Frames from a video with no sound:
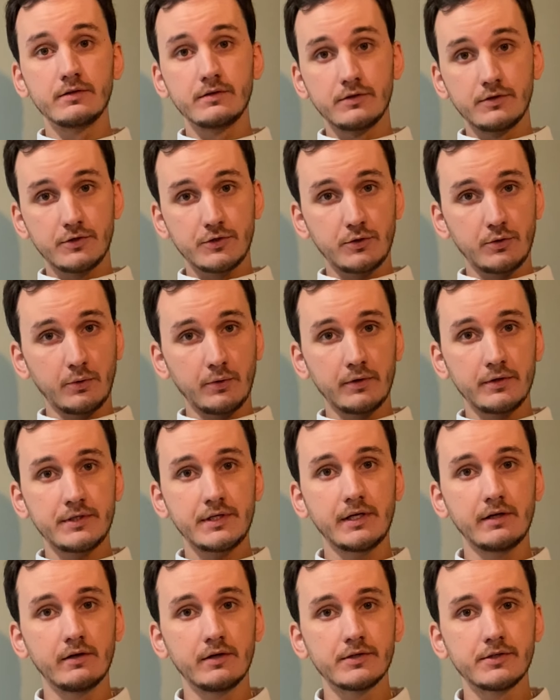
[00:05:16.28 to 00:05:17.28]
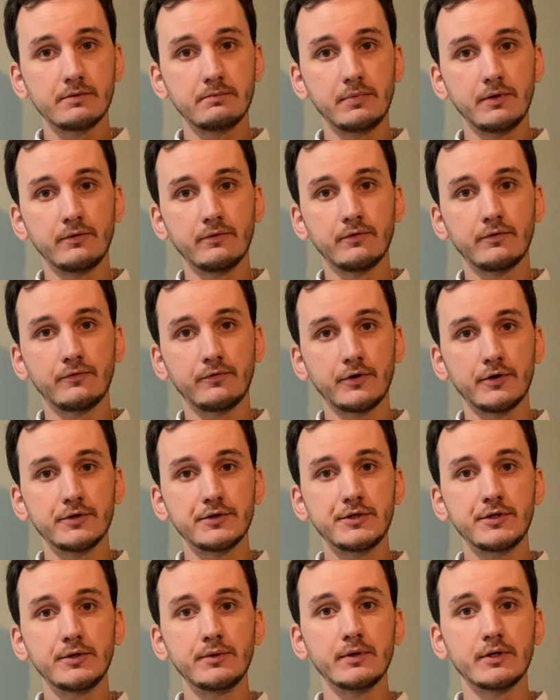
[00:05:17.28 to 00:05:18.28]
Storage can also be referred
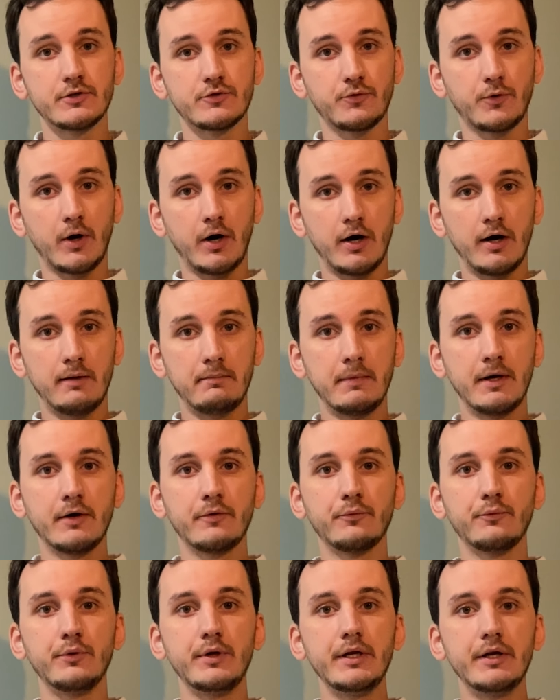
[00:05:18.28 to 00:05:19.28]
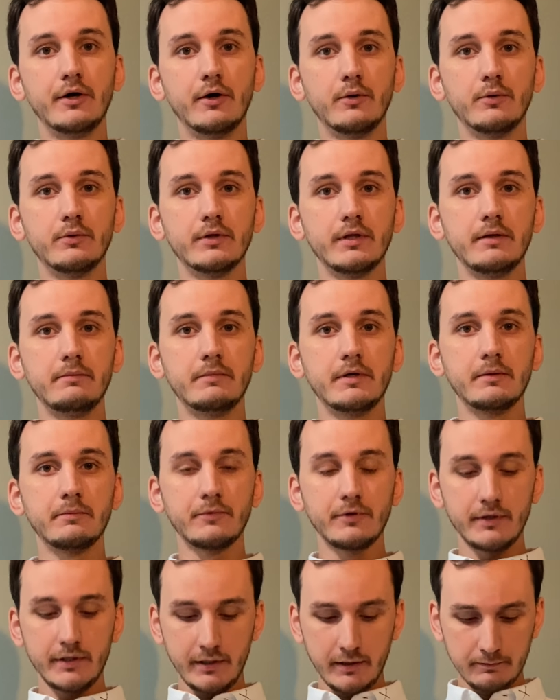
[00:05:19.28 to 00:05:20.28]
to as ROM, read-only
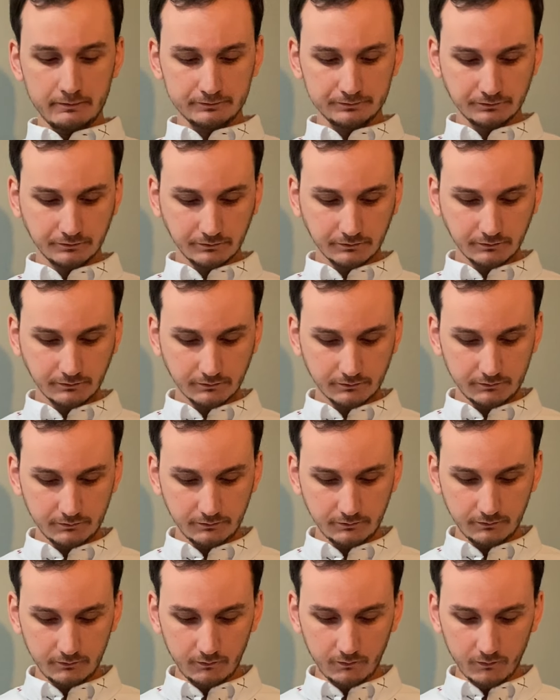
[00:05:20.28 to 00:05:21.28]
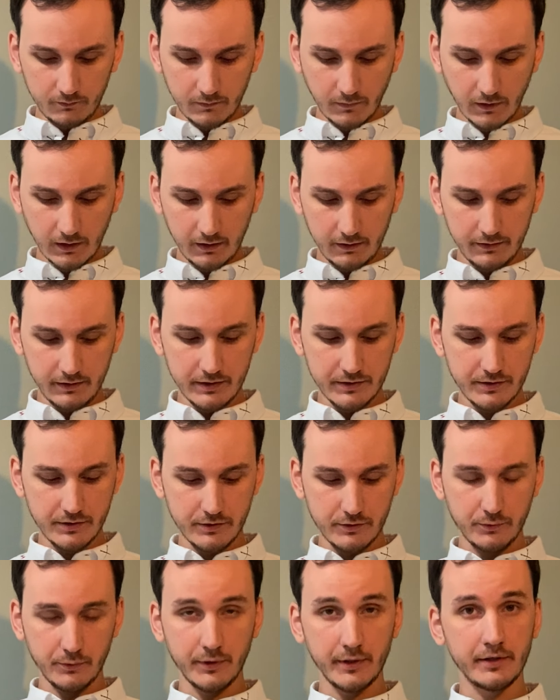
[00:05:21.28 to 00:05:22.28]
memory. This
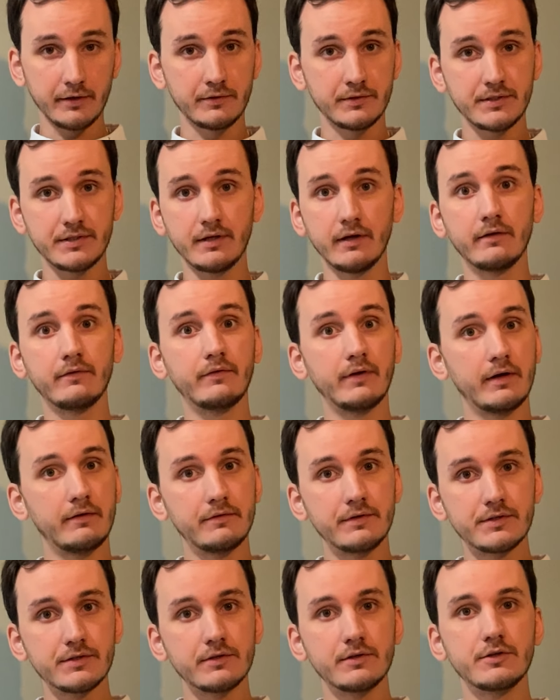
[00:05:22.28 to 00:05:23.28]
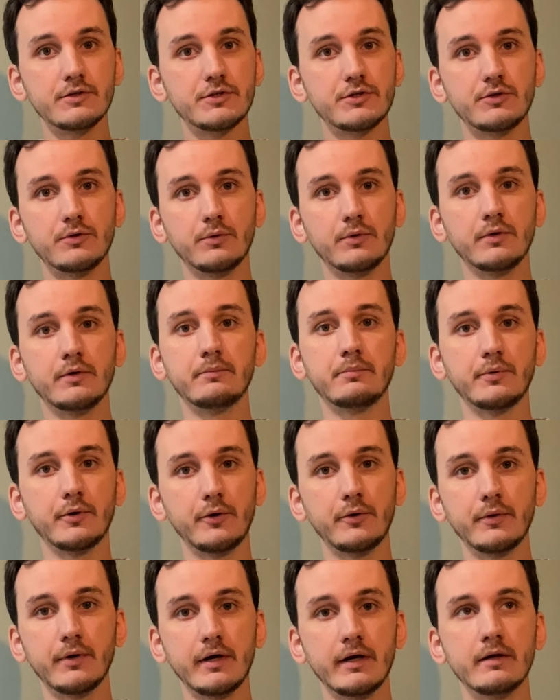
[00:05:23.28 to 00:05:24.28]
is where stuff obviously is stored,
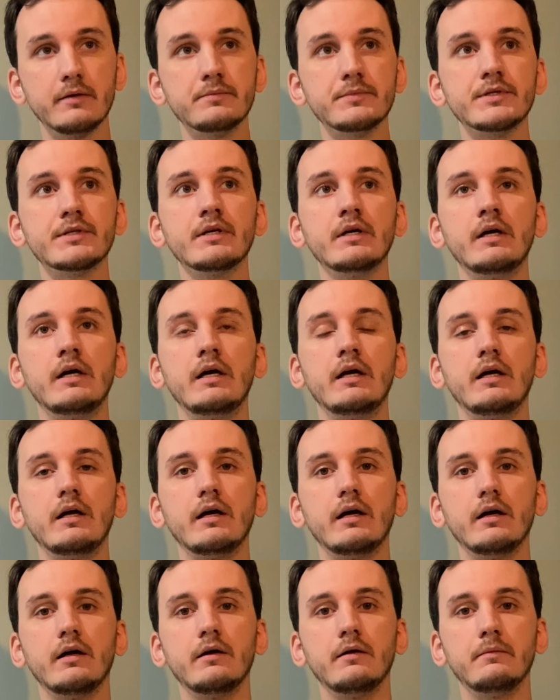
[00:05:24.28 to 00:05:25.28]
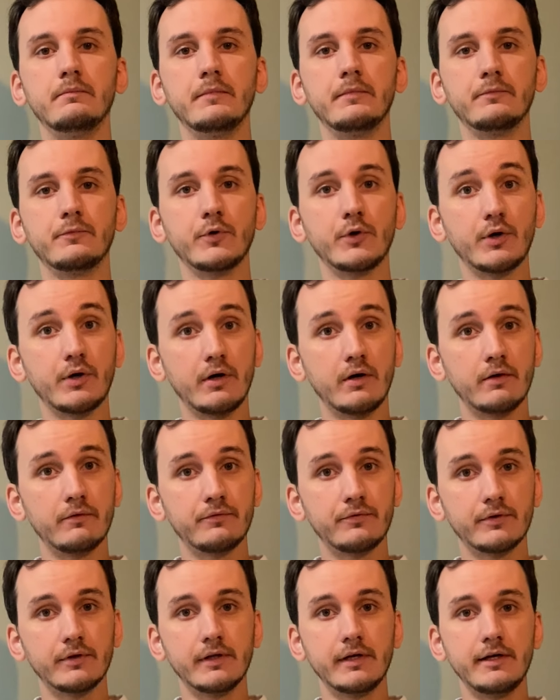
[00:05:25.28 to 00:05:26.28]
programs recalled
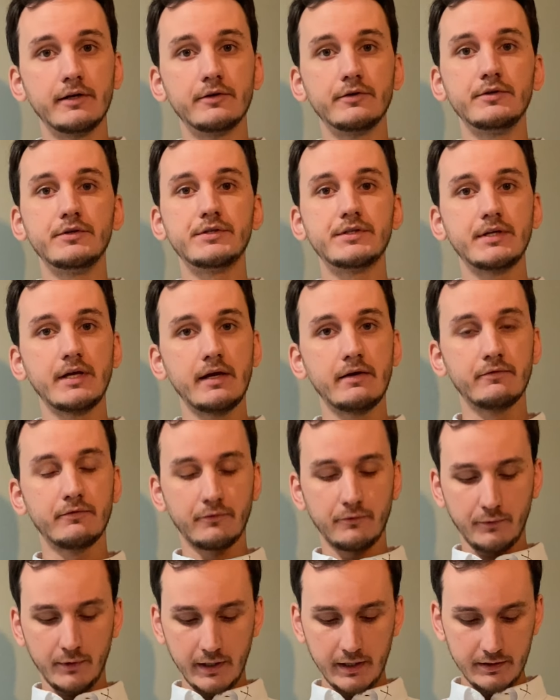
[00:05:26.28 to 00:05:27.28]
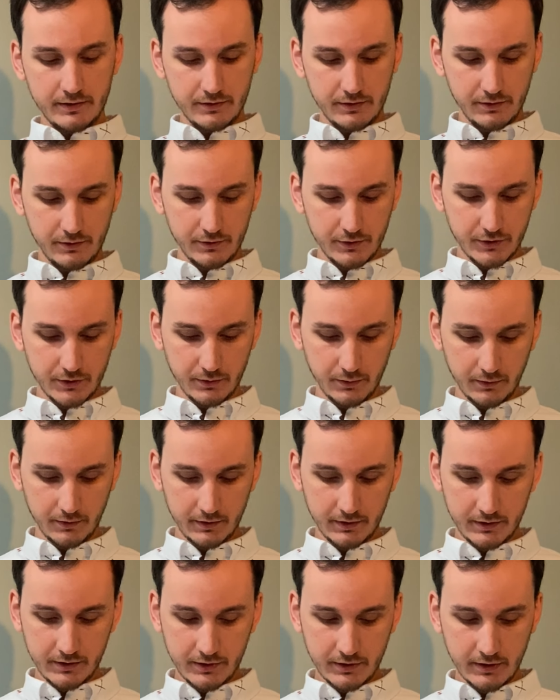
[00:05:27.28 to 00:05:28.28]
for later. You save and write to your
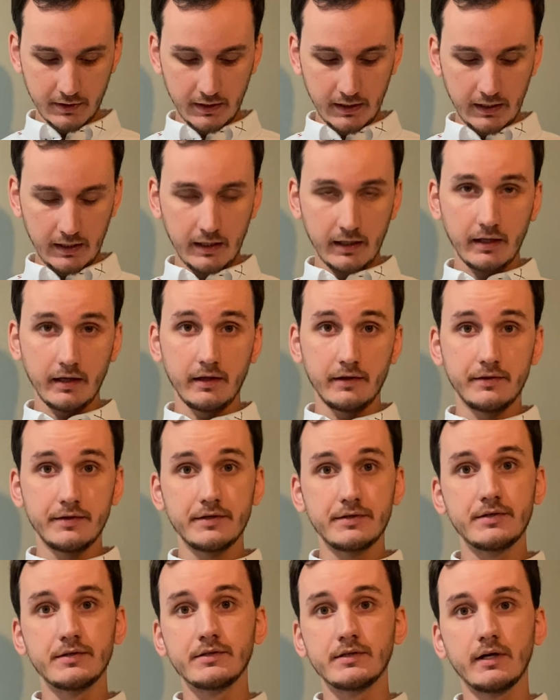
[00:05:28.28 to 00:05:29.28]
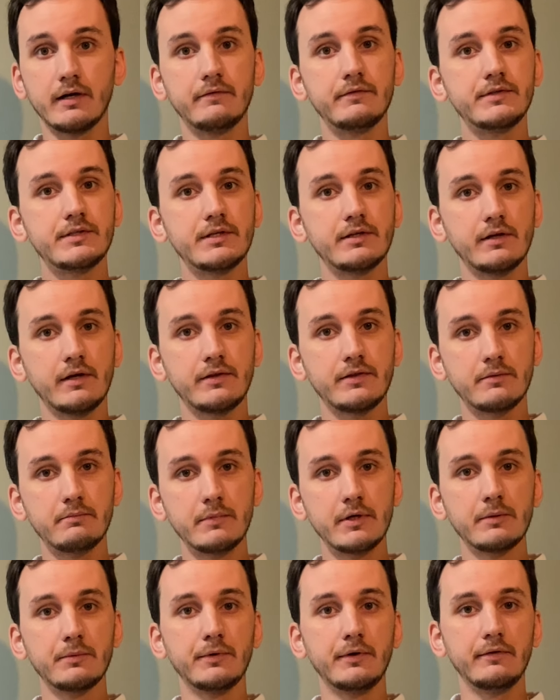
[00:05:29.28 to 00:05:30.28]
storage. This is obviously like the
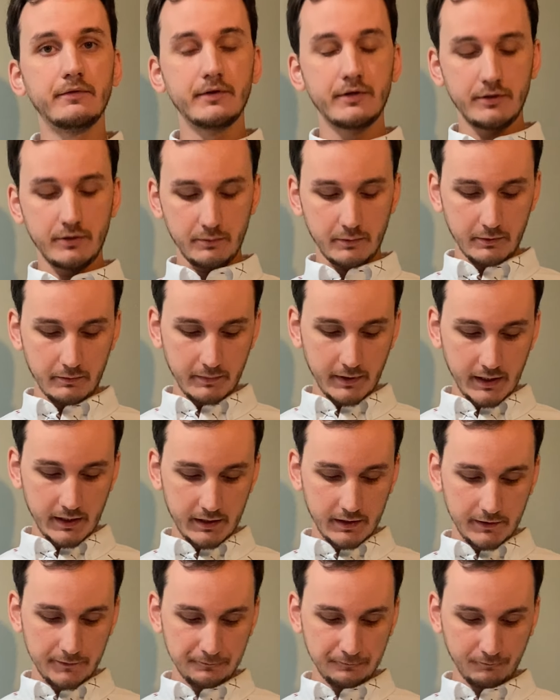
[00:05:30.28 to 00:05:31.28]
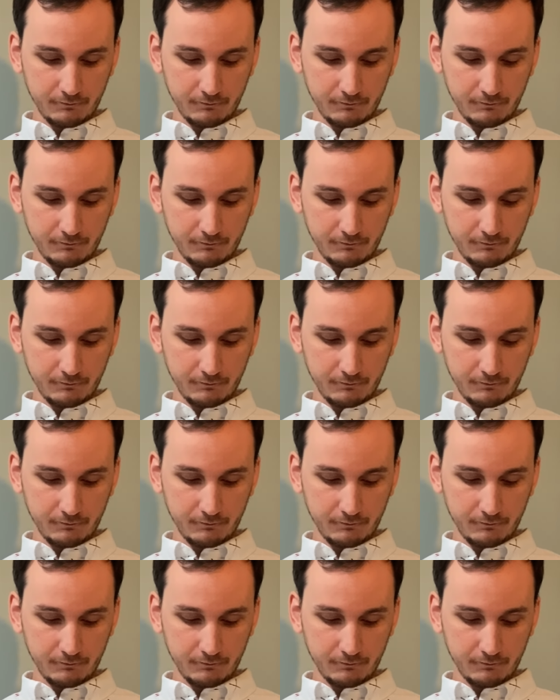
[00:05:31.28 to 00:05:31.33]
memory of the human body.